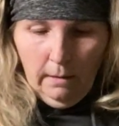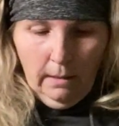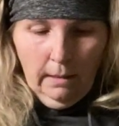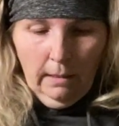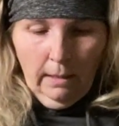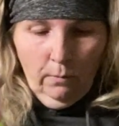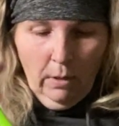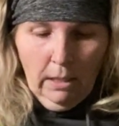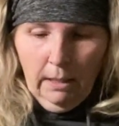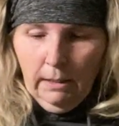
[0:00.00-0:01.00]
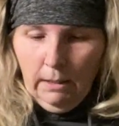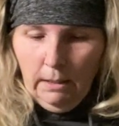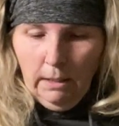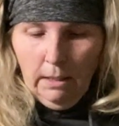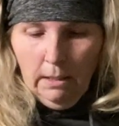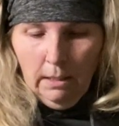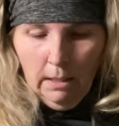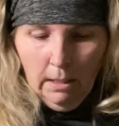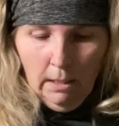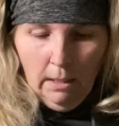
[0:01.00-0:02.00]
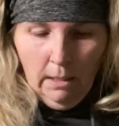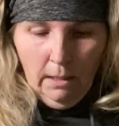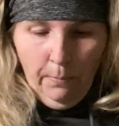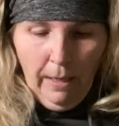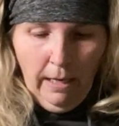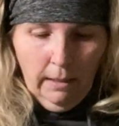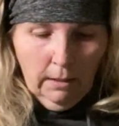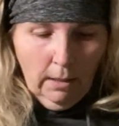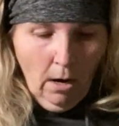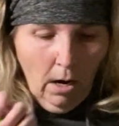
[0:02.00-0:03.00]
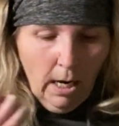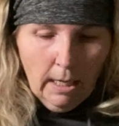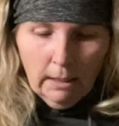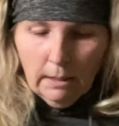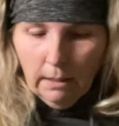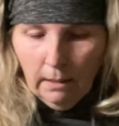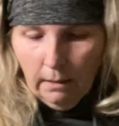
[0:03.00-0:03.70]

And then while the pan is hot,